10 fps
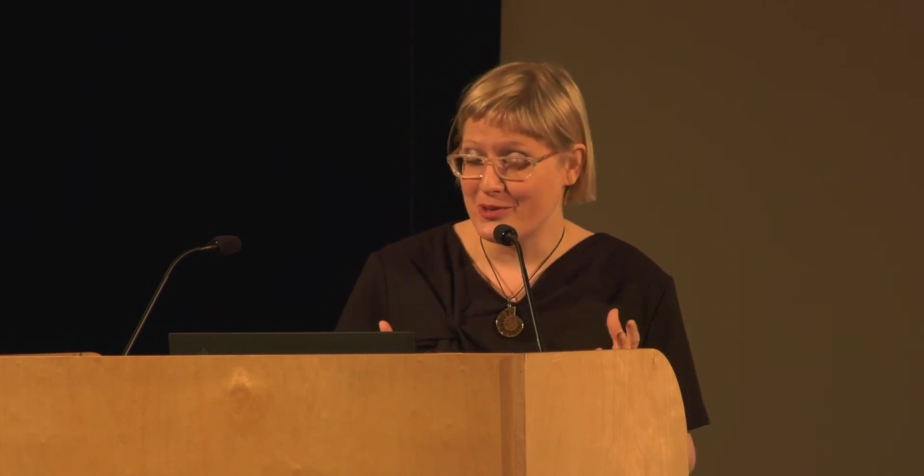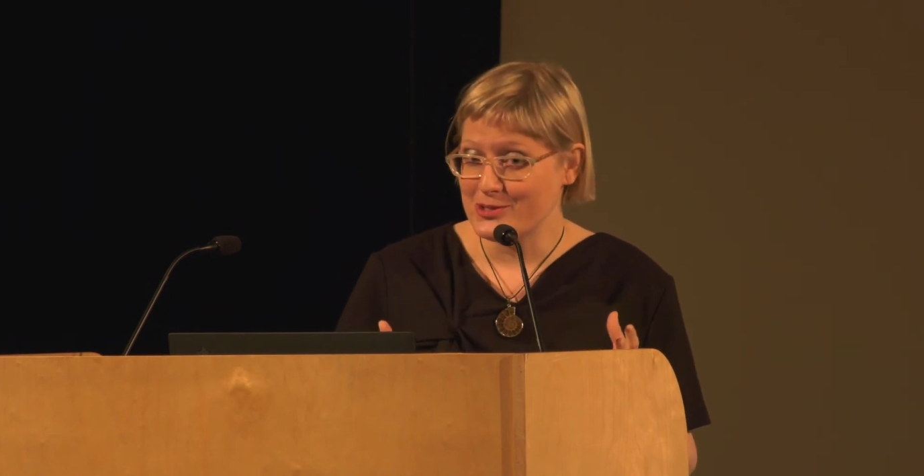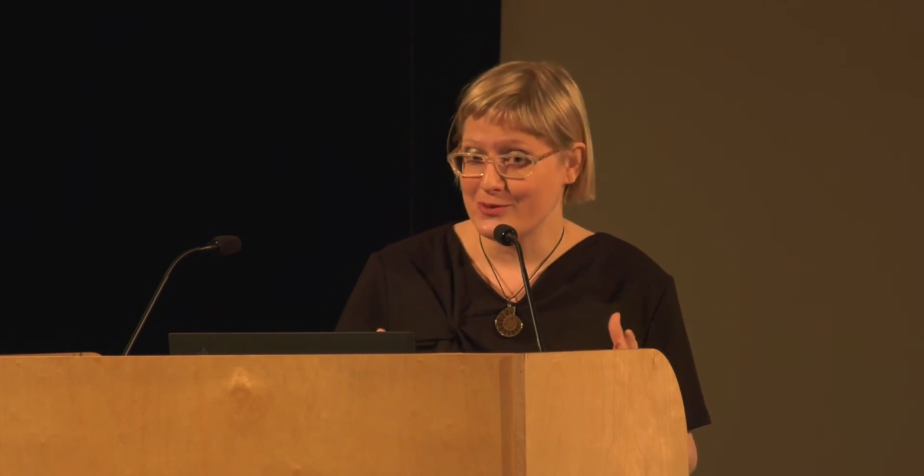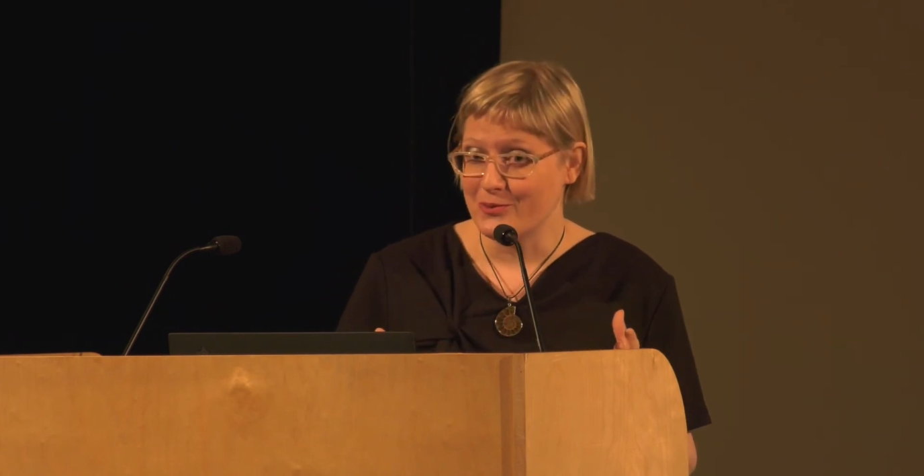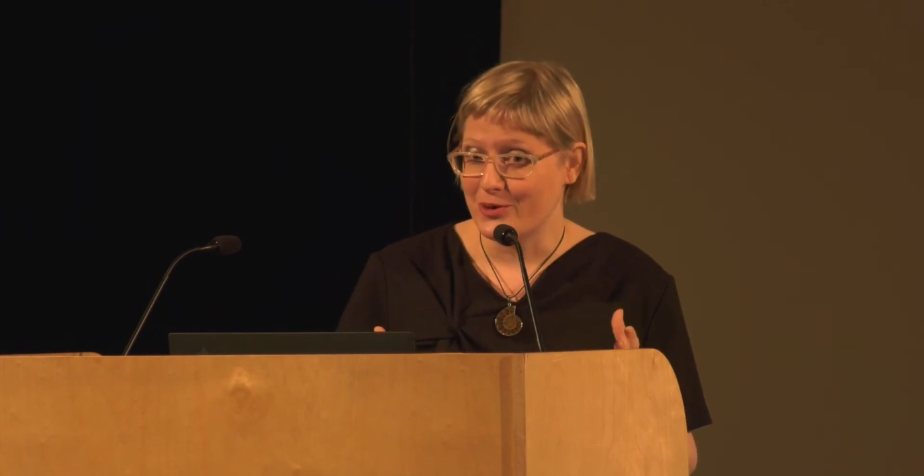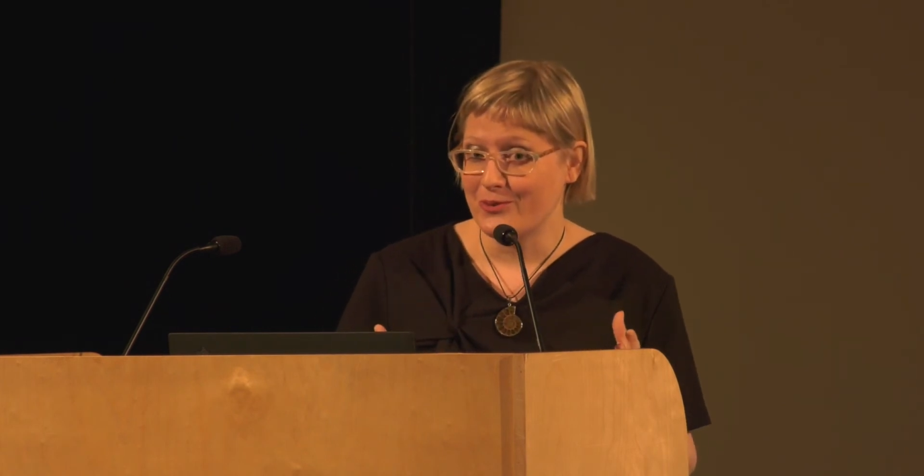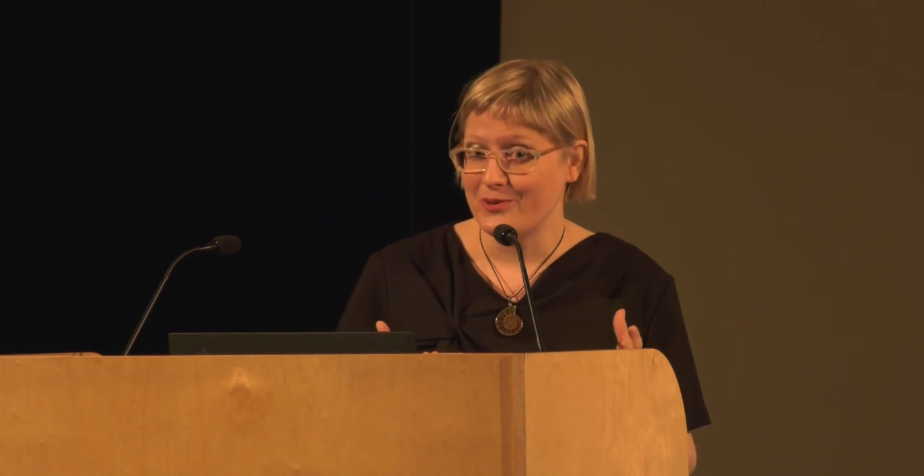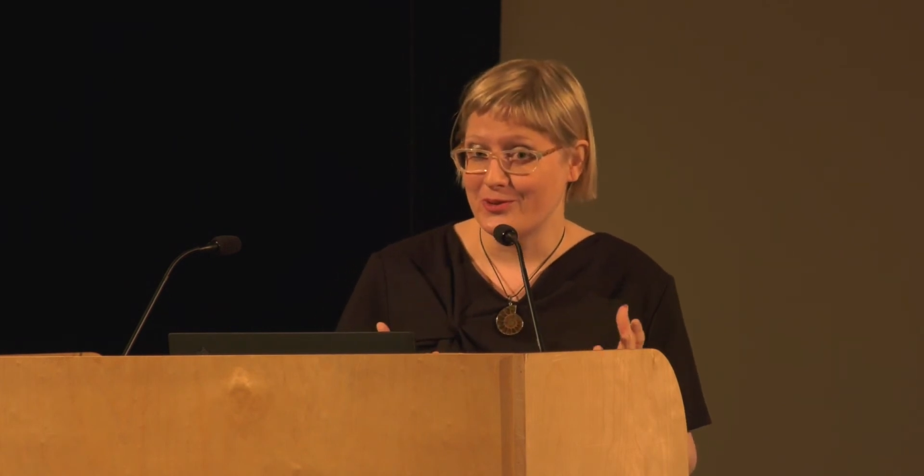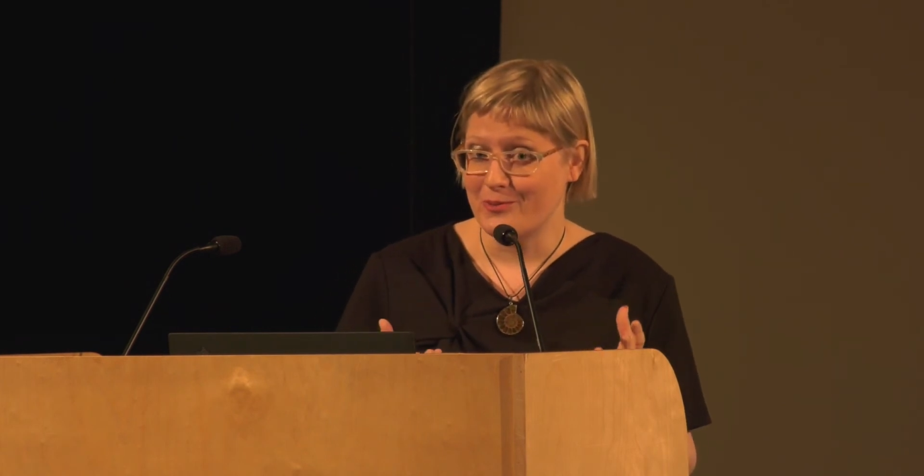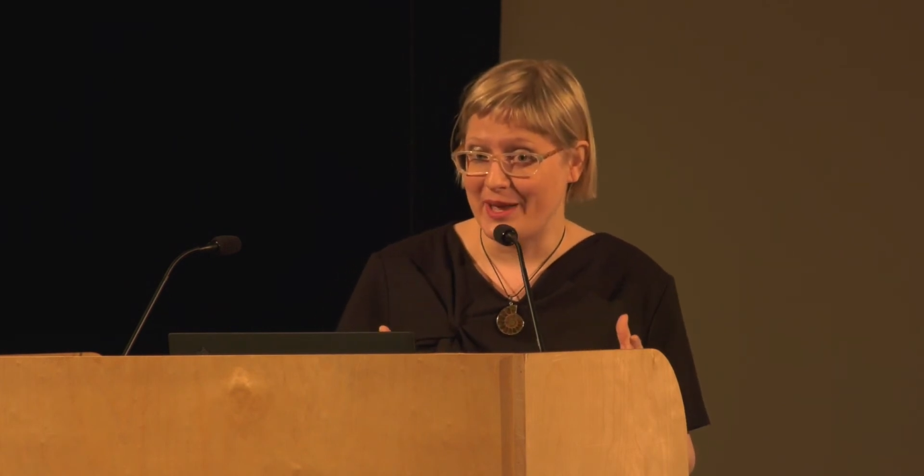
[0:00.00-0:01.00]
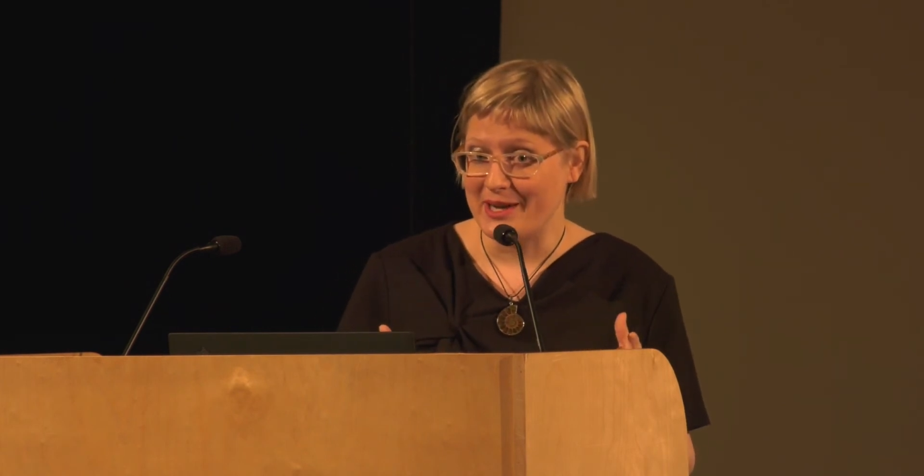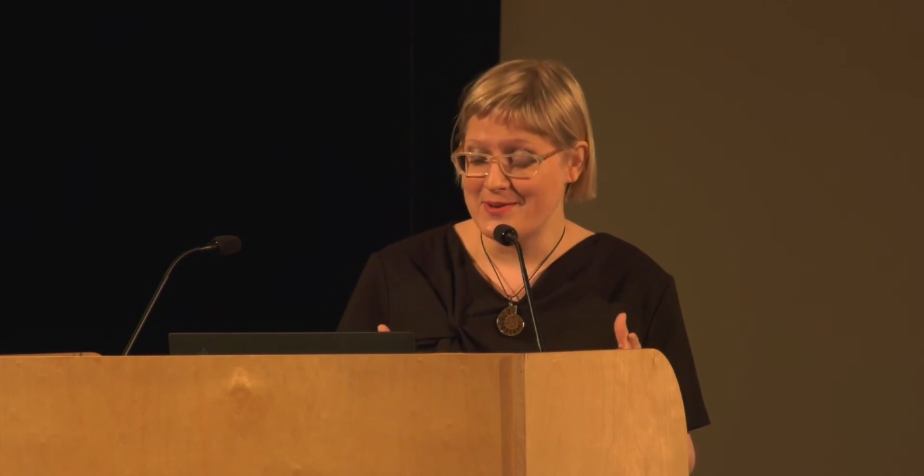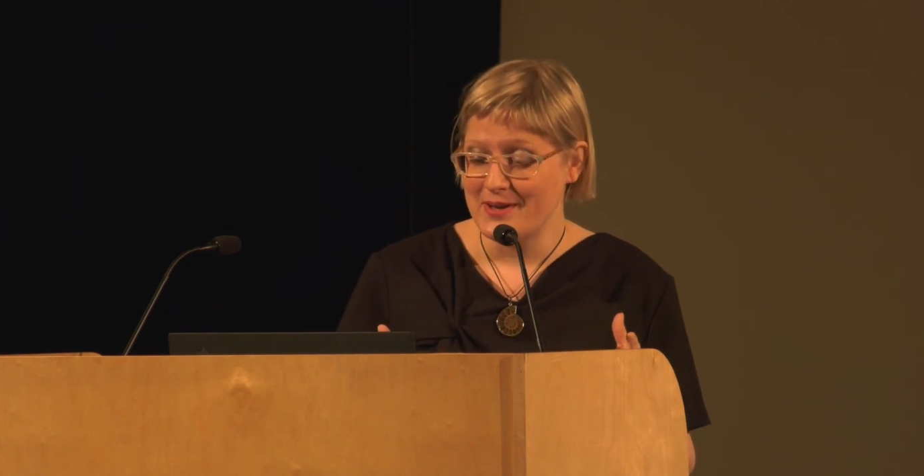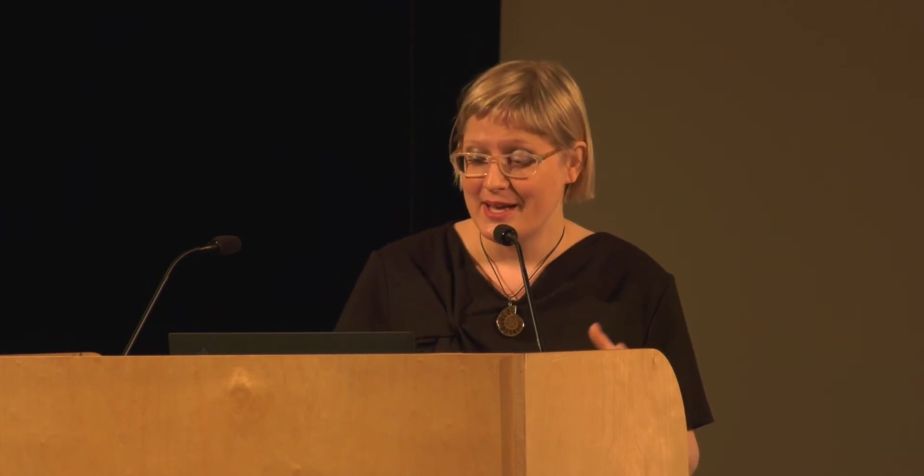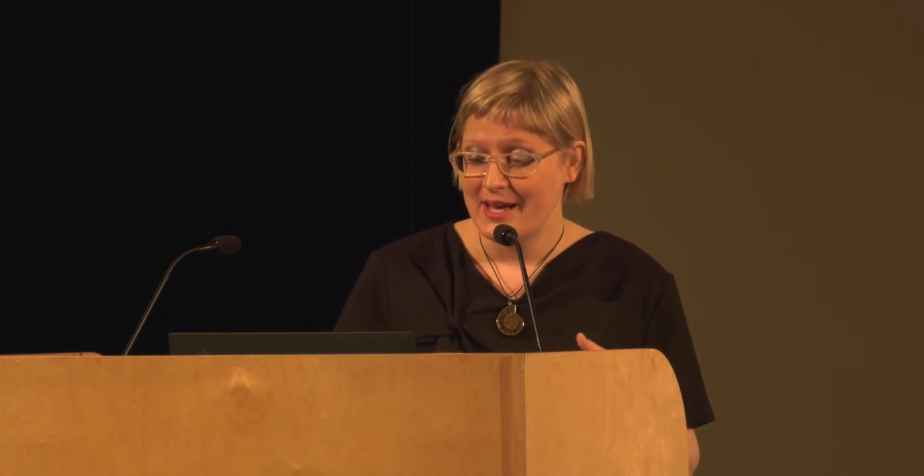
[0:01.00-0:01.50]
because we work with the
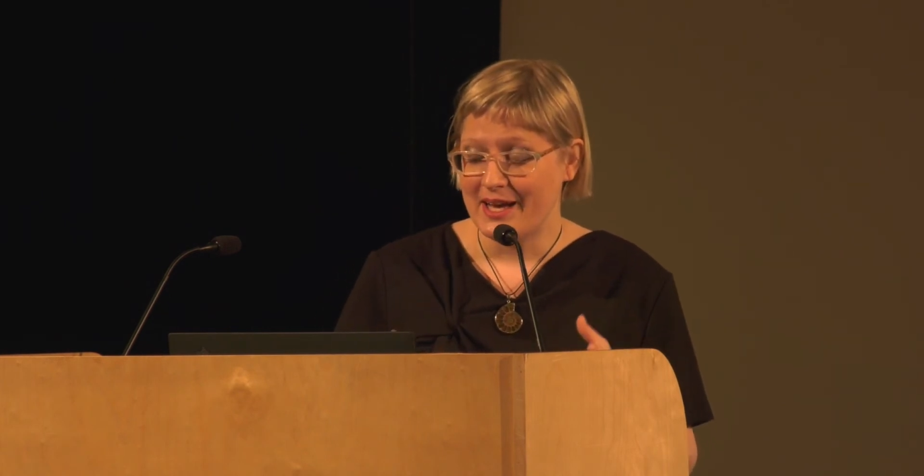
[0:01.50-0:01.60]
men.